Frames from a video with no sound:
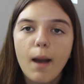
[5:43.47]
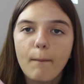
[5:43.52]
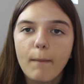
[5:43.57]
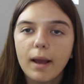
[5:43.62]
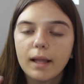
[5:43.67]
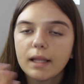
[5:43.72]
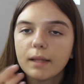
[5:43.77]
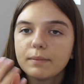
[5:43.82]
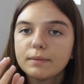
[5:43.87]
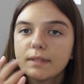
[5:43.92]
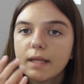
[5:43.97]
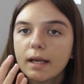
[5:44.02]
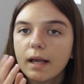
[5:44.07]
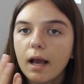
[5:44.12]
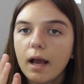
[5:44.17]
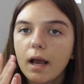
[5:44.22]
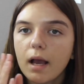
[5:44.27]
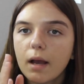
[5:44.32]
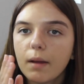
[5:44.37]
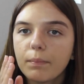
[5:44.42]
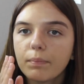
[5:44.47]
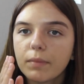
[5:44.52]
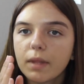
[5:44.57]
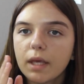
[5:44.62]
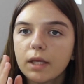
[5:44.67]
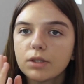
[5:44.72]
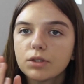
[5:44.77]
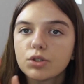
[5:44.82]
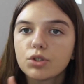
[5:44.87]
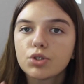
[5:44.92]
my lips like
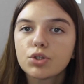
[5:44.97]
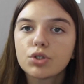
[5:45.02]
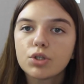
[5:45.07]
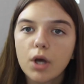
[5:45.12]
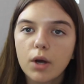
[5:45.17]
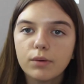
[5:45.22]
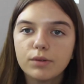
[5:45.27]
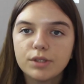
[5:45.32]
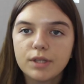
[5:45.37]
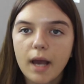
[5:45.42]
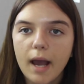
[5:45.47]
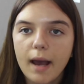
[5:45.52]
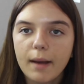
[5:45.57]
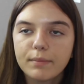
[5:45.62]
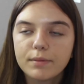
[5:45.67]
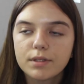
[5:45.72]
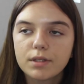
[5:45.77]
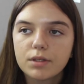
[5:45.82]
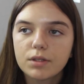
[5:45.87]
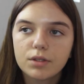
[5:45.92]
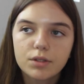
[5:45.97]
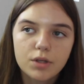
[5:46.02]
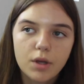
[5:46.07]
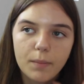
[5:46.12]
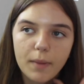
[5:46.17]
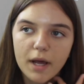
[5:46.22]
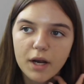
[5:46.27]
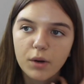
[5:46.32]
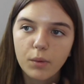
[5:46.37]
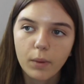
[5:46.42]
get so chapped no
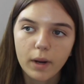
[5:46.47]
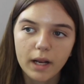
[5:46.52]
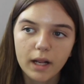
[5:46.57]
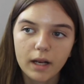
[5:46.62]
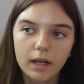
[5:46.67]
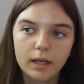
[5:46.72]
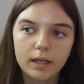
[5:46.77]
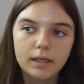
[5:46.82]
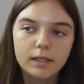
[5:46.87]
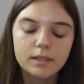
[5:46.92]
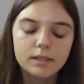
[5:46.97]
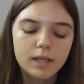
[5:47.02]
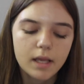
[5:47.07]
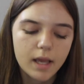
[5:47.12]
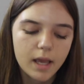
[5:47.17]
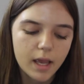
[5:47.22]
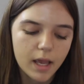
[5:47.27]
matter what it is.